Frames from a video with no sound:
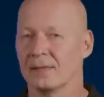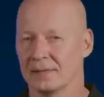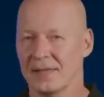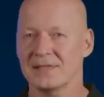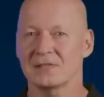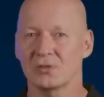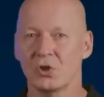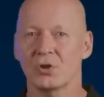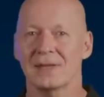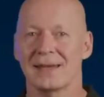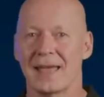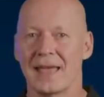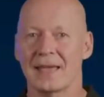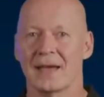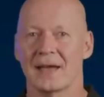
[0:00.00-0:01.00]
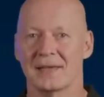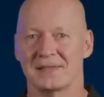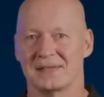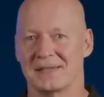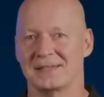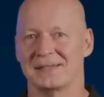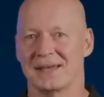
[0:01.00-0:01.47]
Let's look at AI
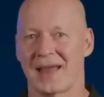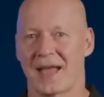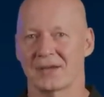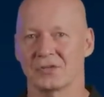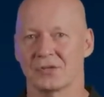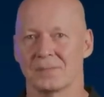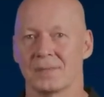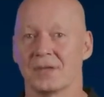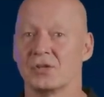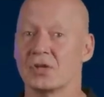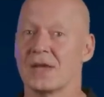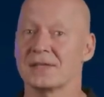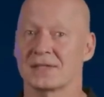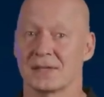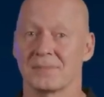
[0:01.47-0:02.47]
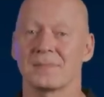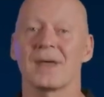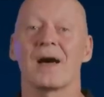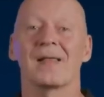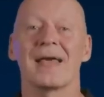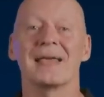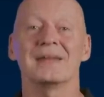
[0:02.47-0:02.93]
Assist in action. Jason,
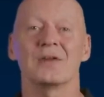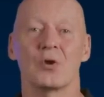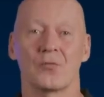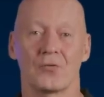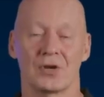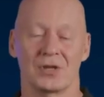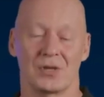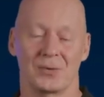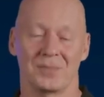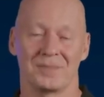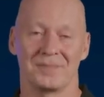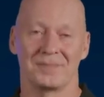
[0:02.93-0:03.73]
I'll hand it over to you.